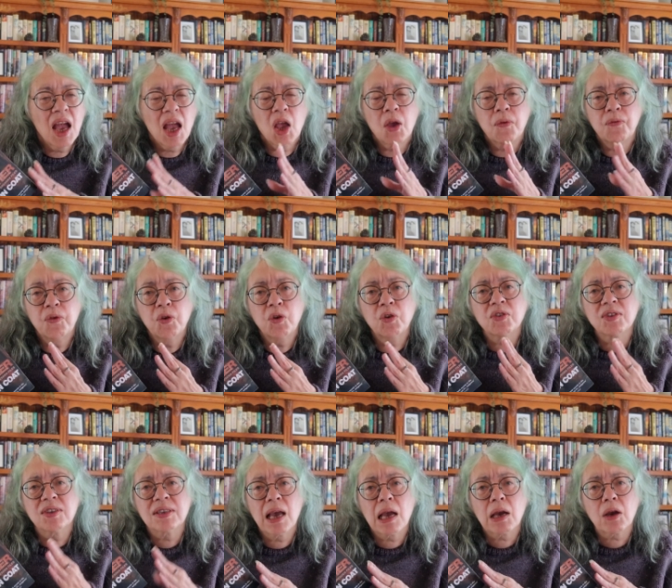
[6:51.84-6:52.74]
if you
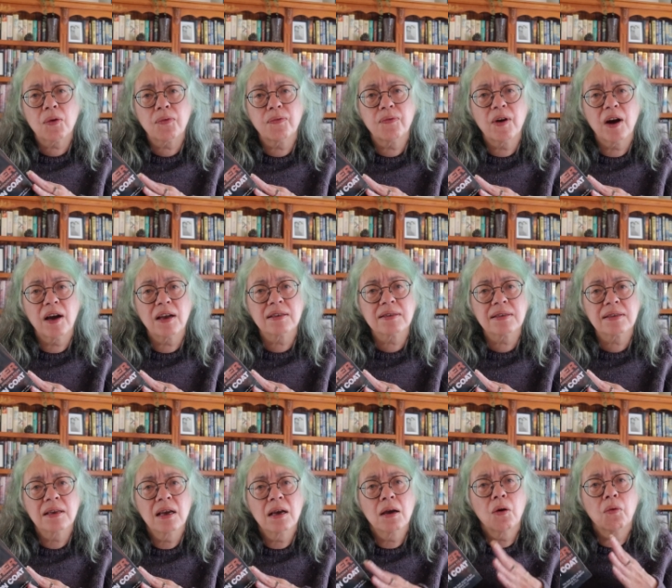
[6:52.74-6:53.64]

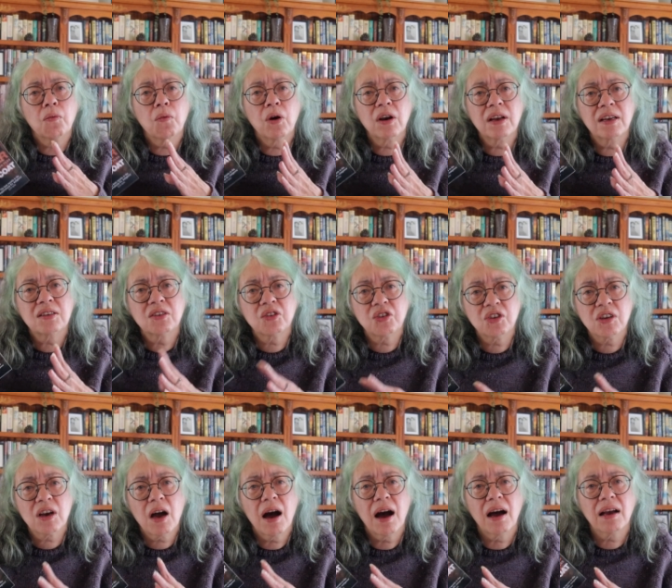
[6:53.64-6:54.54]
sacrifice what is
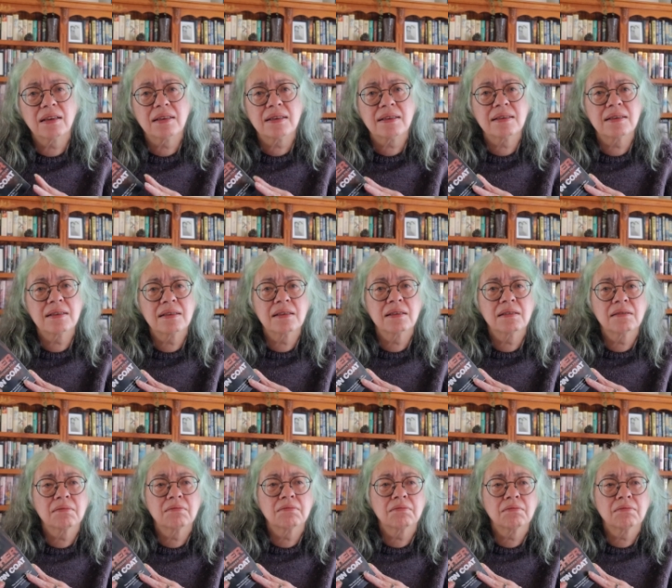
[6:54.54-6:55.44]
just
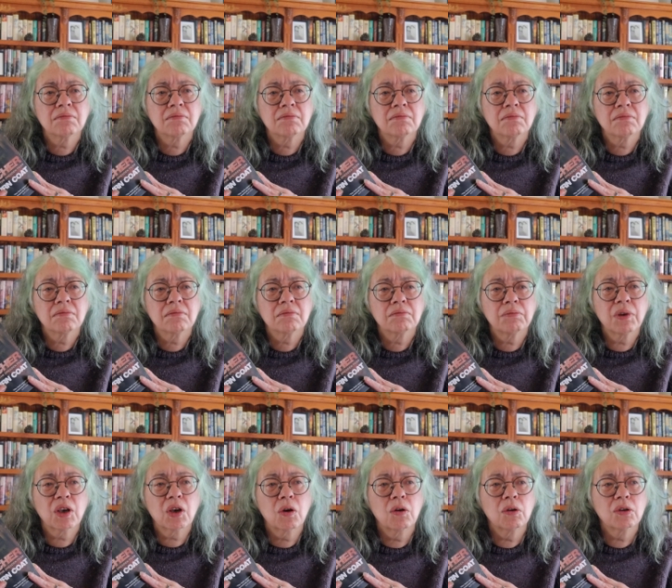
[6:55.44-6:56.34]

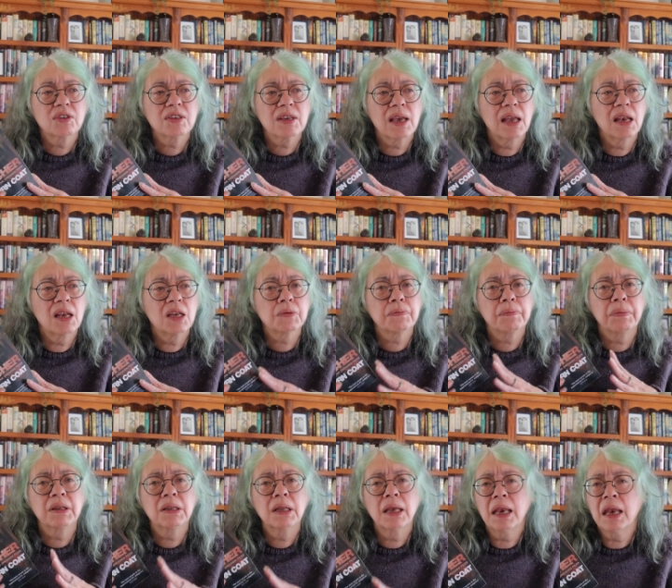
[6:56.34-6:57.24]
because it is
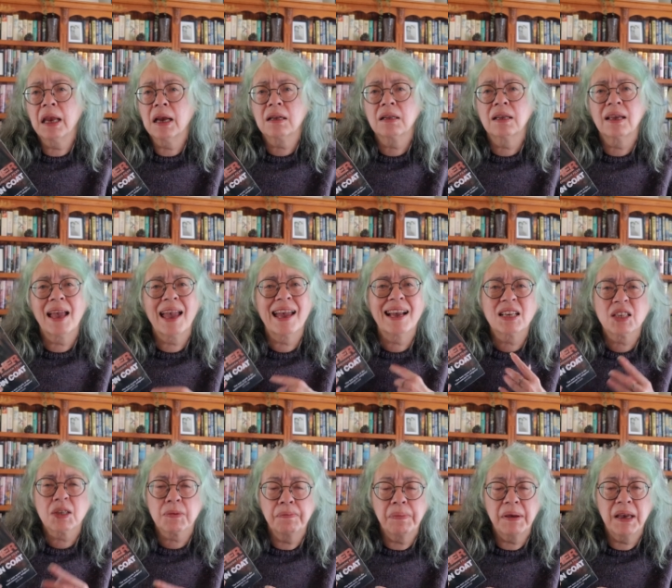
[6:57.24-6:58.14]
politically
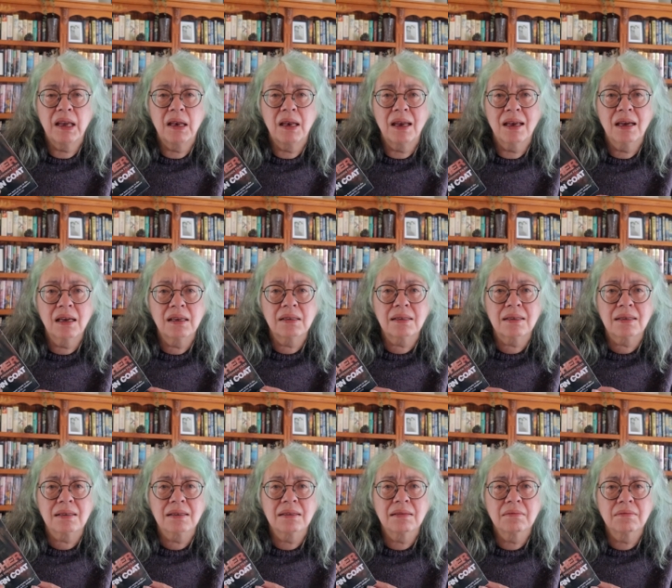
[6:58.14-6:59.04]

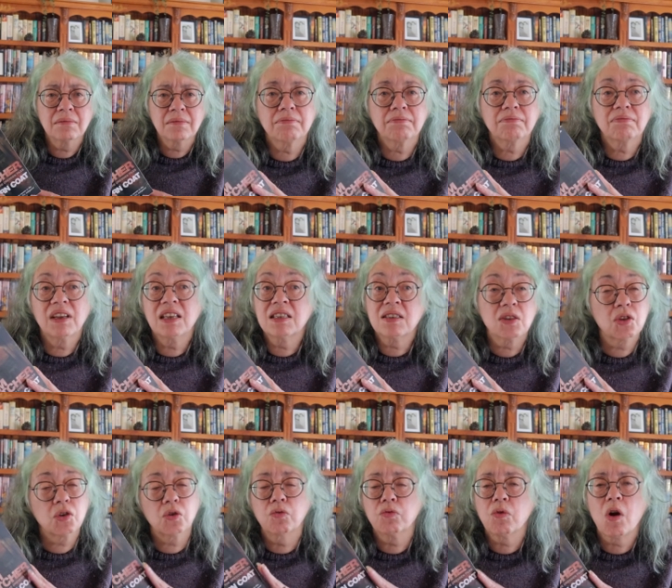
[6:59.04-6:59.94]
expedient, it's
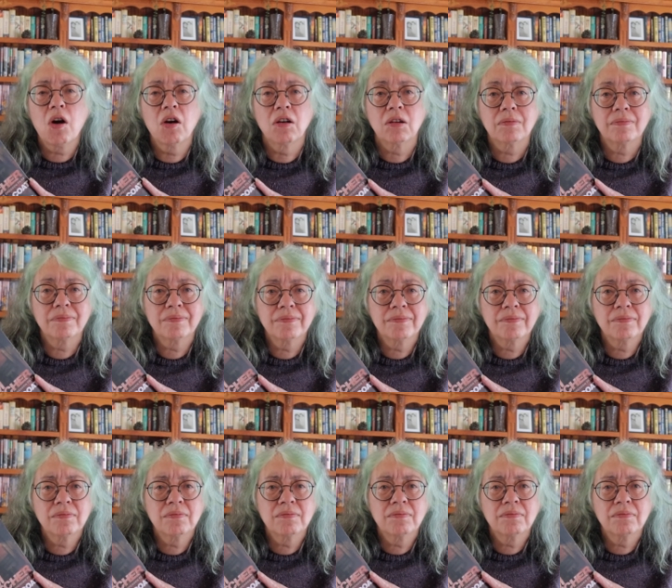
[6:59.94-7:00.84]
still wrong
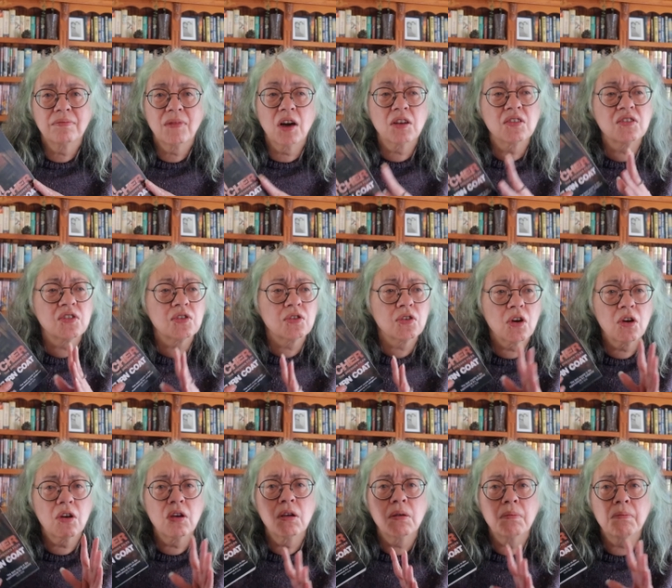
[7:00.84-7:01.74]
on
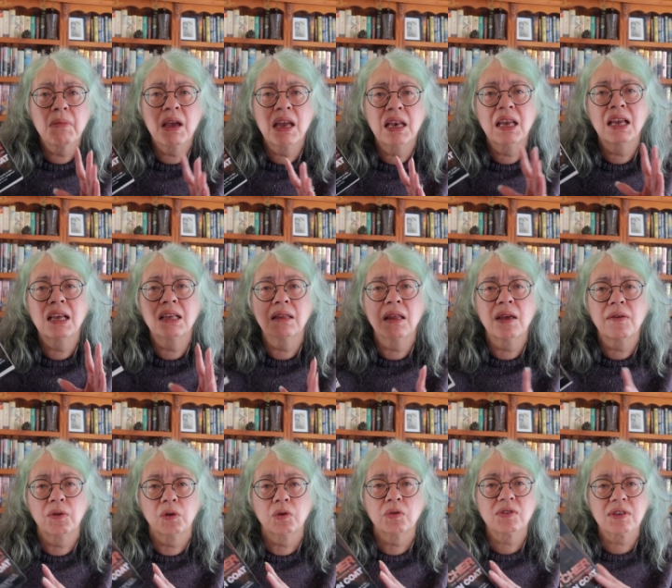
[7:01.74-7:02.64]
so many
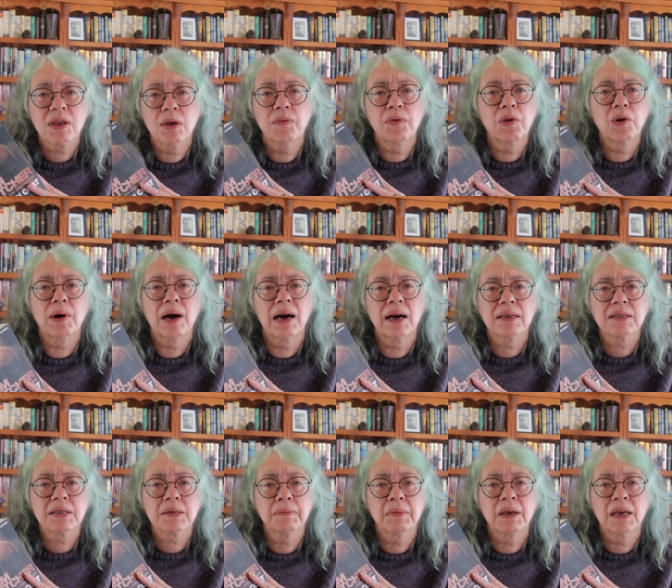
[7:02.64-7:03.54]
levels, if you
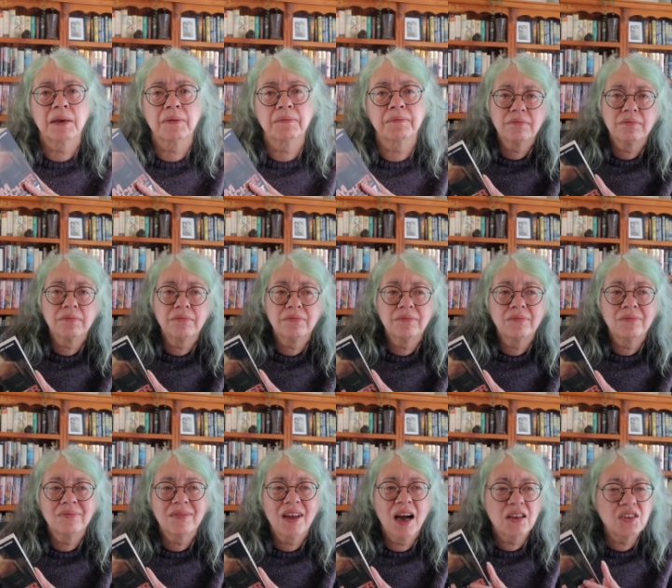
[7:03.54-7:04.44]
ask me.
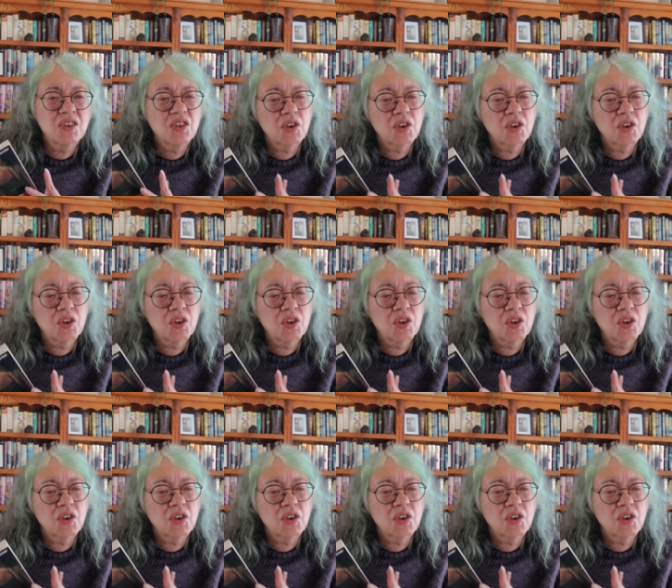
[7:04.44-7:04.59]
I